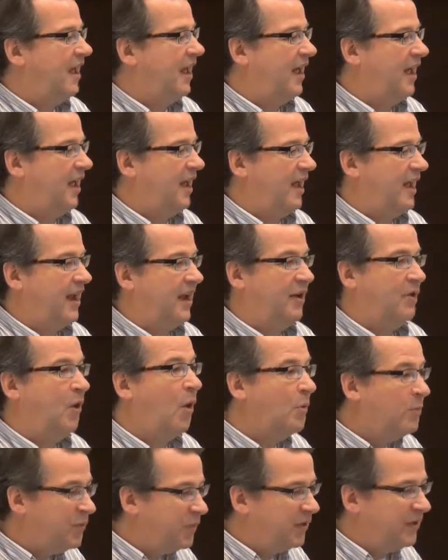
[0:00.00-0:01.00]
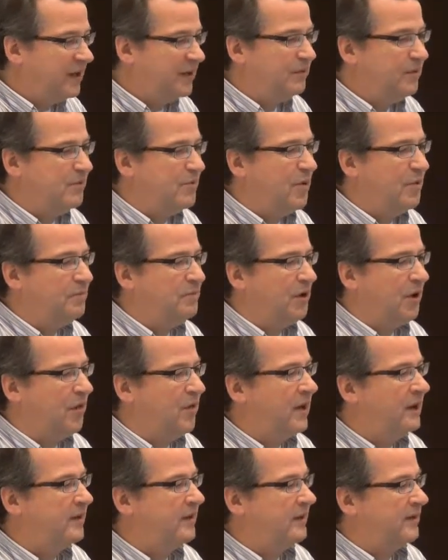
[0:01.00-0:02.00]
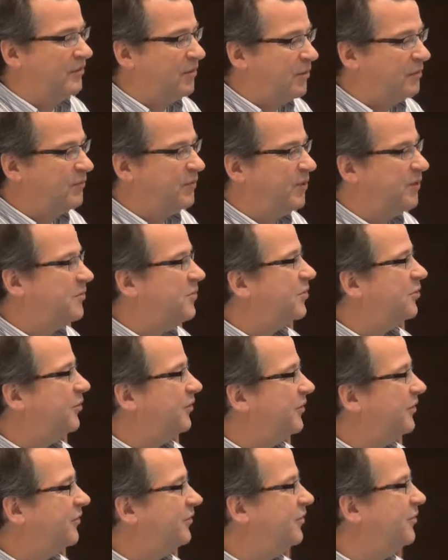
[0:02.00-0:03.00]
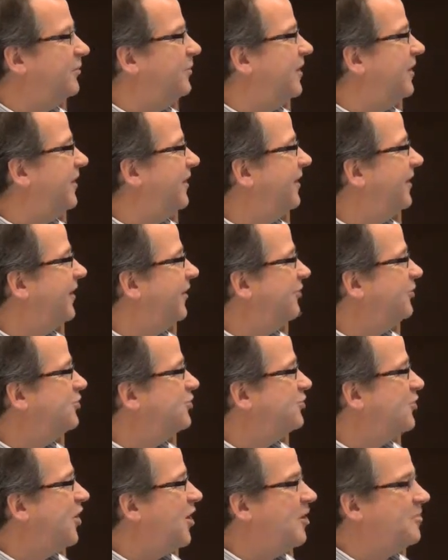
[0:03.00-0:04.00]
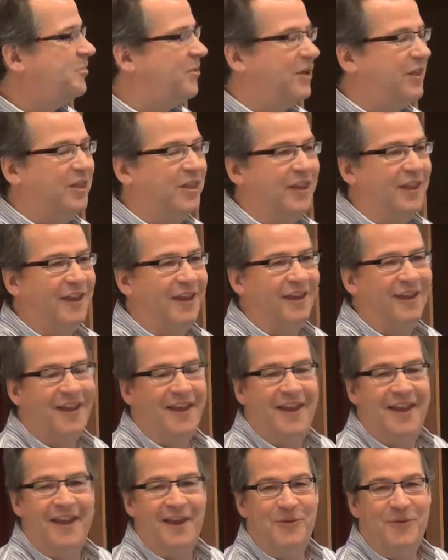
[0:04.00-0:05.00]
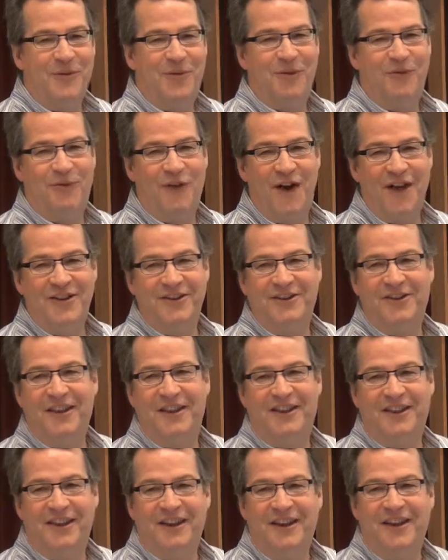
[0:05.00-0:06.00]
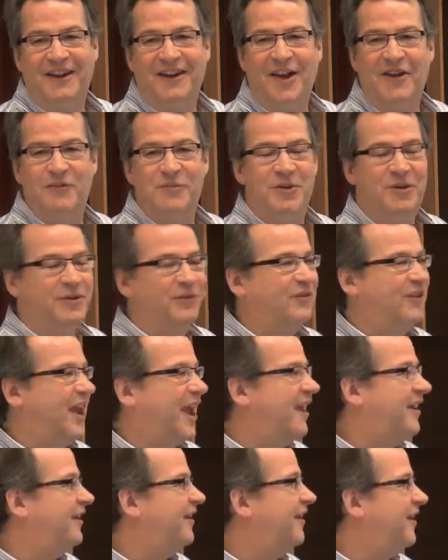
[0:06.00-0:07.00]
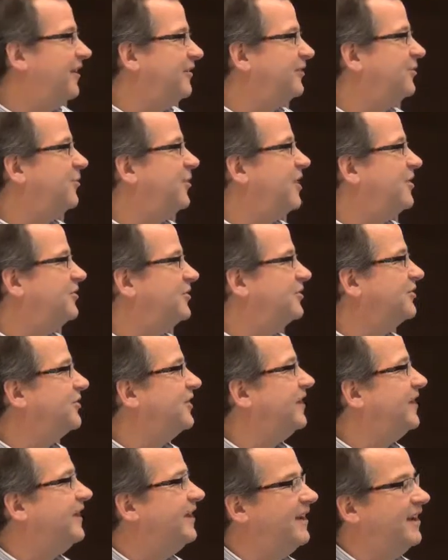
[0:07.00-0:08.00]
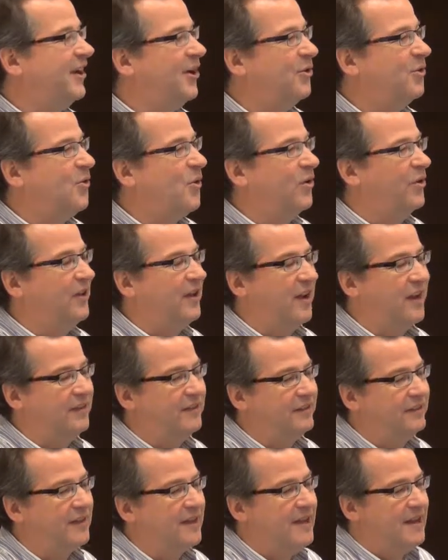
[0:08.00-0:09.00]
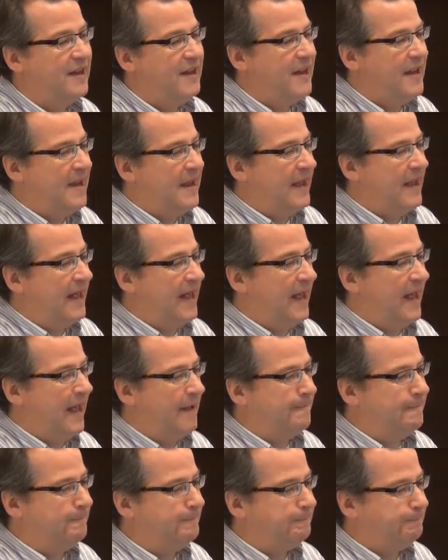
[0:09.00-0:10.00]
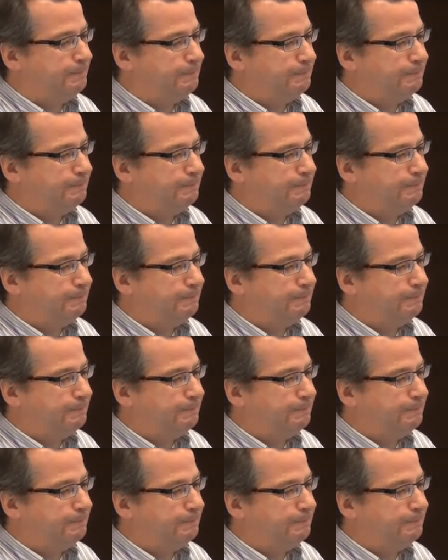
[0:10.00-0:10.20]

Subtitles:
and hopefully we won't blow it, and hopefully we'll do a good job with the funds that the Government of Canada has graciously accorded us. As